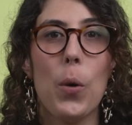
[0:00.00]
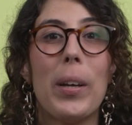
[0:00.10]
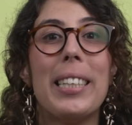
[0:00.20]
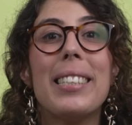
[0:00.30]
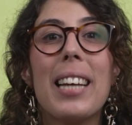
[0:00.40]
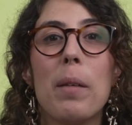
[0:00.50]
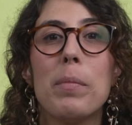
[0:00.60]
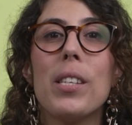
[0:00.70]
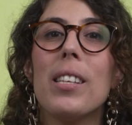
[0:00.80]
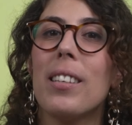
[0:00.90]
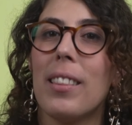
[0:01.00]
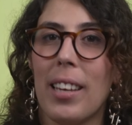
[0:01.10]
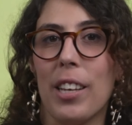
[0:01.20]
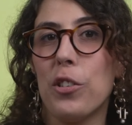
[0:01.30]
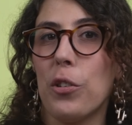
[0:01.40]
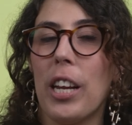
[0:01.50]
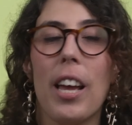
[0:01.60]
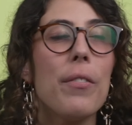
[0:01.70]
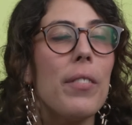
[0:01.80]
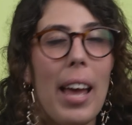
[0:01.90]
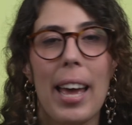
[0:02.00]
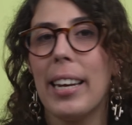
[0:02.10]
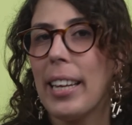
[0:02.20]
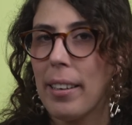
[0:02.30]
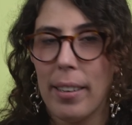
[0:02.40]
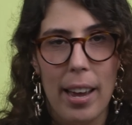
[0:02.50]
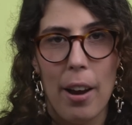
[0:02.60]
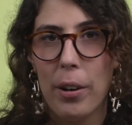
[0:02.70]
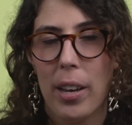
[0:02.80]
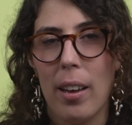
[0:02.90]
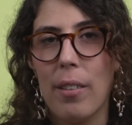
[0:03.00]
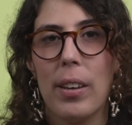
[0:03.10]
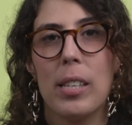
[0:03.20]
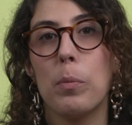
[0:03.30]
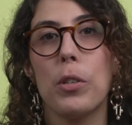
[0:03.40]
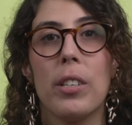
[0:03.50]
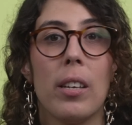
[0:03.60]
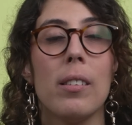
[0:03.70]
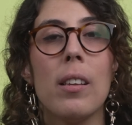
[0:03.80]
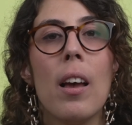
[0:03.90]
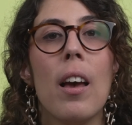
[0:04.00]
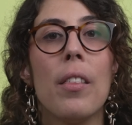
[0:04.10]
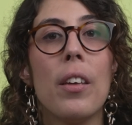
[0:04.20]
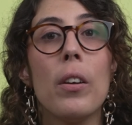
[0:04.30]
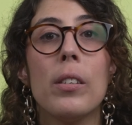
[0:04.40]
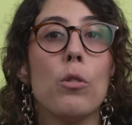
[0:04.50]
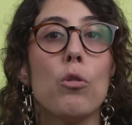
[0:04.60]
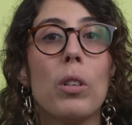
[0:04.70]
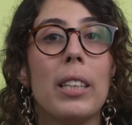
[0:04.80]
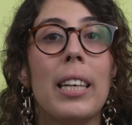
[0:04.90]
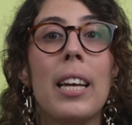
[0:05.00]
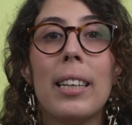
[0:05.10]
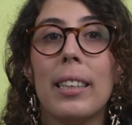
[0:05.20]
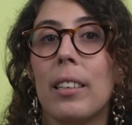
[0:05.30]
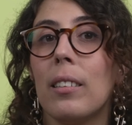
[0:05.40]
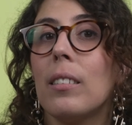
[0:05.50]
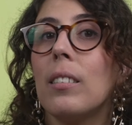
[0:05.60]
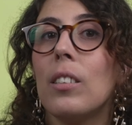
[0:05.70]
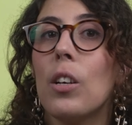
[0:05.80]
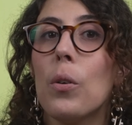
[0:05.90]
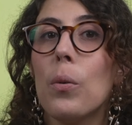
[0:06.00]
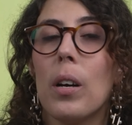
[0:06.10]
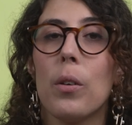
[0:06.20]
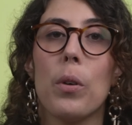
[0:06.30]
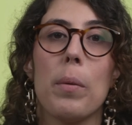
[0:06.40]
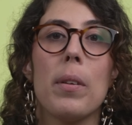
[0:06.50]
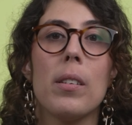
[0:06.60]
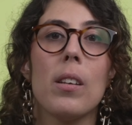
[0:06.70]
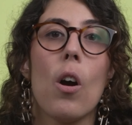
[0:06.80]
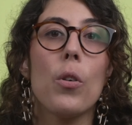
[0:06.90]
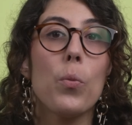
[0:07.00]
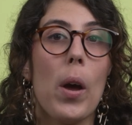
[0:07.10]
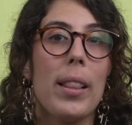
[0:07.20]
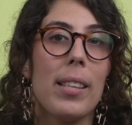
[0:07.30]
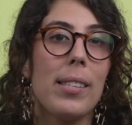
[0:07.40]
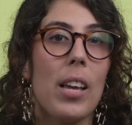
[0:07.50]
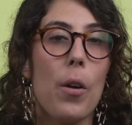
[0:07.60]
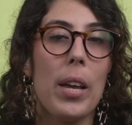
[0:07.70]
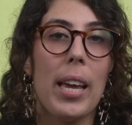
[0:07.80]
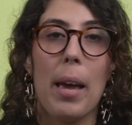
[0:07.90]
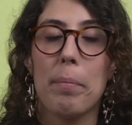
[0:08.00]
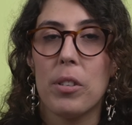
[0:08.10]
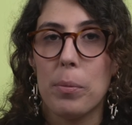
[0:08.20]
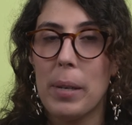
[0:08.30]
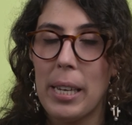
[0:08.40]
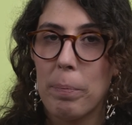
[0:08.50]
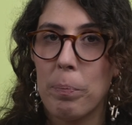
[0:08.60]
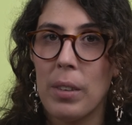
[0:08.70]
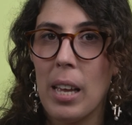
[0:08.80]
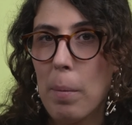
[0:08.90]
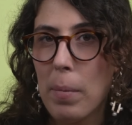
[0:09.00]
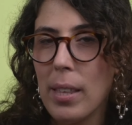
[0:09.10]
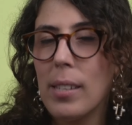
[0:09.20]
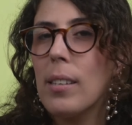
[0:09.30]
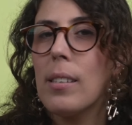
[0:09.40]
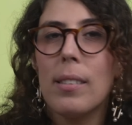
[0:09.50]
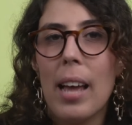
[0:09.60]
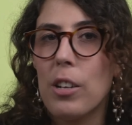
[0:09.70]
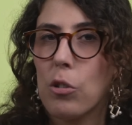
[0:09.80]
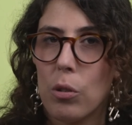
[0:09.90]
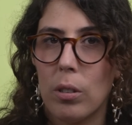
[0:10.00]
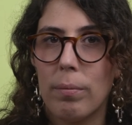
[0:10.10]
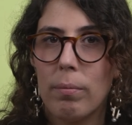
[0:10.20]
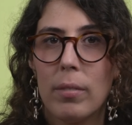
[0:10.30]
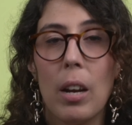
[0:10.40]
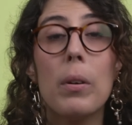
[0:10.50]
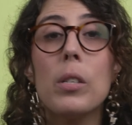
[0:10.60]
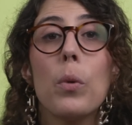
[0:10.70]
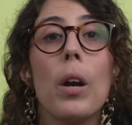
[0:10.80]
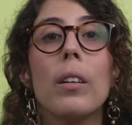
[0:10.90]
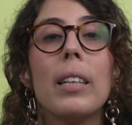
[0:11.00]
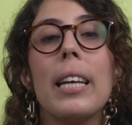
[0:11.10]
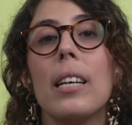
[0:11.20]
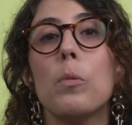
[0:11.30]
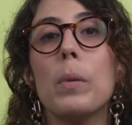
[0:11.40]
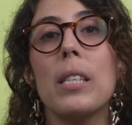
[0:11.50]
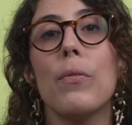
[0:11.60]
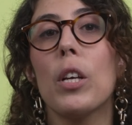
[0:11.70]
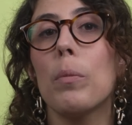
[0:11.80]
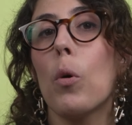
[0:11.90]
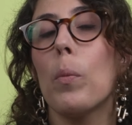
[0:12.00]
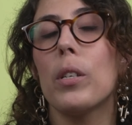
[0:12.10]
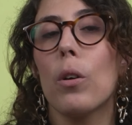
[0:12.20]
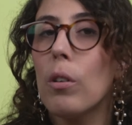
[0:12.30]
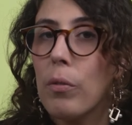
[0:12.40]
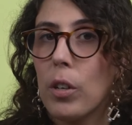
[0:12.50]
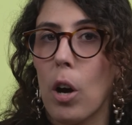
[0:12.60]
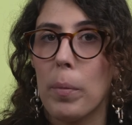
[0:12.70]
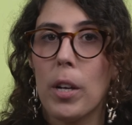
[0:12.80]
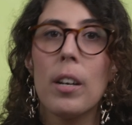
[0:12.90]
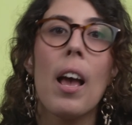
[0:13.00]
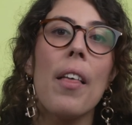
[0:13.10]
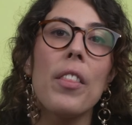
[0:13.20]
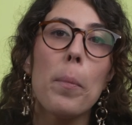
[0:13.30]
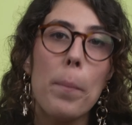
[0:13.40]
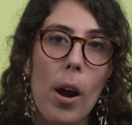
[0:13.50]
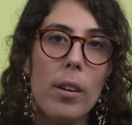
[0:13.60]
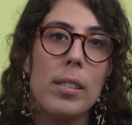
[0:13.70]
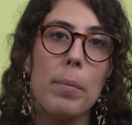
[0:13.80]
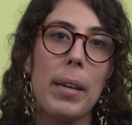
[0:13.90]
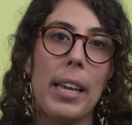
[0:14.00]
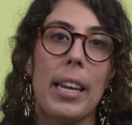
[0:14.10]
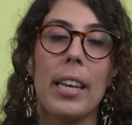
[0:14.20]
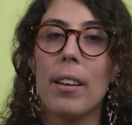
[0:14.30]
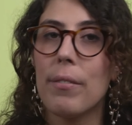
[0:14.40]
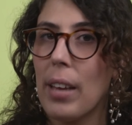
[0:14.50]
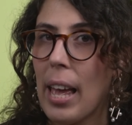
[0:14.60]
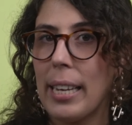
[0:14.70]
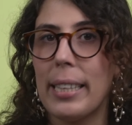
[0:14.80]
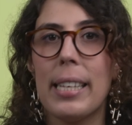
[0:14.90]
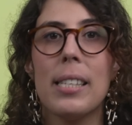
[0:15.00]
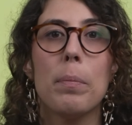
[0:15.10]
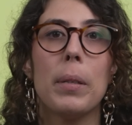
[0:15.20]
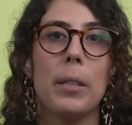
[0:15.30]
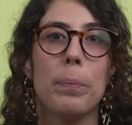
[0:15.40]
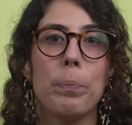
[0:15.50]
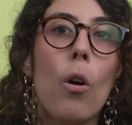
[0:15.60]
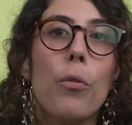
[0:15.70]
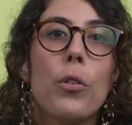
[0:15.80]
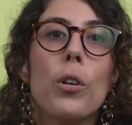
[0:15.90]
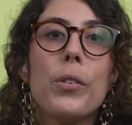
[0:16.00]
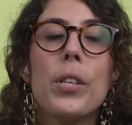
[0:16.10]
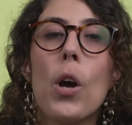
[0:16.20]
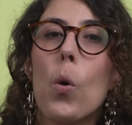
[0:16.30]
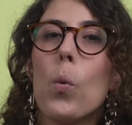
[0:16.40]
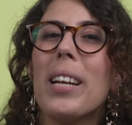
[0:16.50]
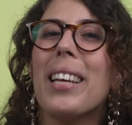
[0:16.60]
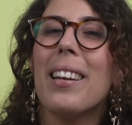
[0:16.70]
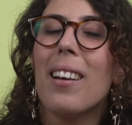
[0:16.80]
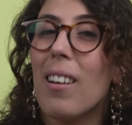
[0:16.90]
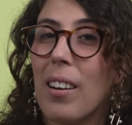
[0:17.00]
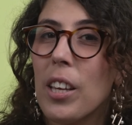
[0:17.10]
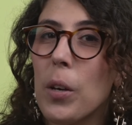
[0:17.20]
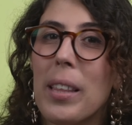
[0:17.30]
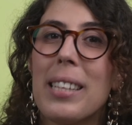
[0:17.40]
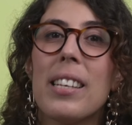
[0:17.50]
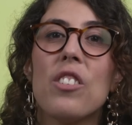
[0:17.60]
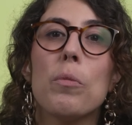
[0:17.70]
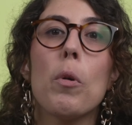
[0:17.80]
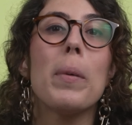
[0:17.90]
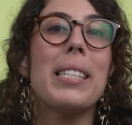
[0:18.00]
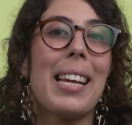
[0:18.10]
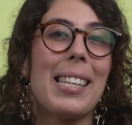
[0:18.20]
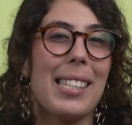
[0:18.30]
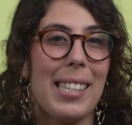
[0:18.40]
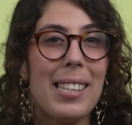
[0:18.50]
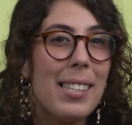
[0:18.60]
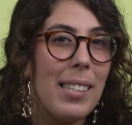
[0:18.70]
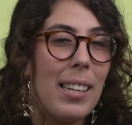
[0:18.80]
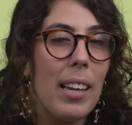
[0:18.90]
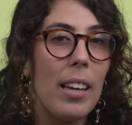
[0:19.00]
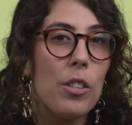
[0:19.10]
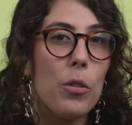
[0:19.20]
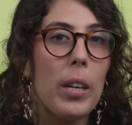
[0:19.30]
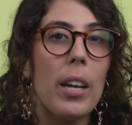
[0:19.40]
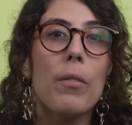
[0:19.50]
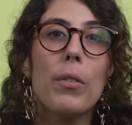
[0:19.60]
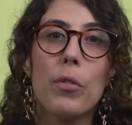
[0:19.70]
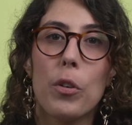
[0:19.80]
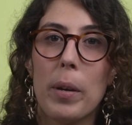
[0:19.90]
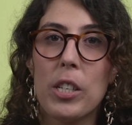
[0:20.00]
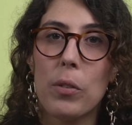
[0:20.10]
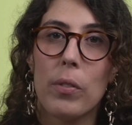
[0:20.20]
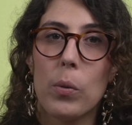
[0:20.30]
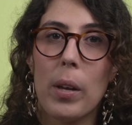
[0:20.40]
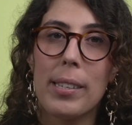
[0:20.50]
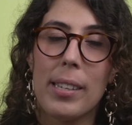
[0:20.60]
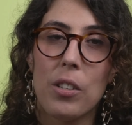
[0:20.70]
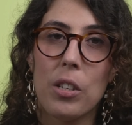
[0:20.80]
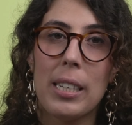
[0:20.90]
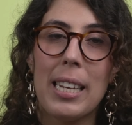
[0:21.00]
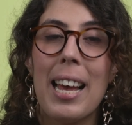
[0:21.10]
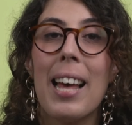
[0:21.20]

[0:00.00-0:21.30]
When it comes to the history of any area of expertise, there is usually little to no agreement on when this area came to be. But this is natural. There is rarely a specific moment or phenomenon that marks the beginning of any discipline. Of course, one can argue that such a moment exists in the history of information visualization.